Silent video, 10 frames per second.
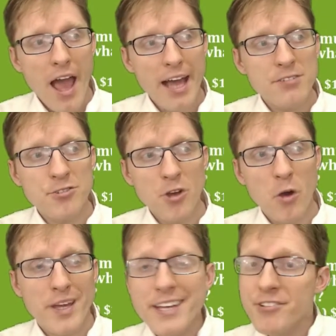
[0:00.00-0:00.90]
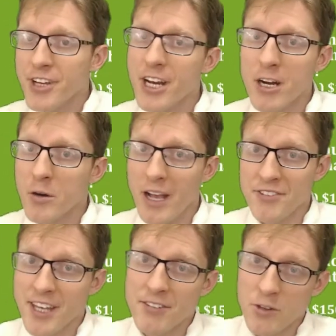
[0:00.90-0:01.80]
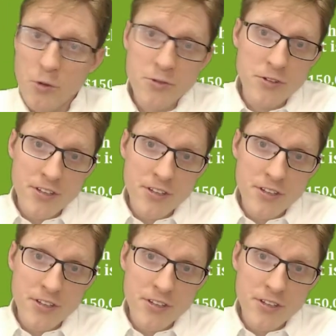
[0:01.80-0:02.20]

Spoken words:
And so each year, as it gets closer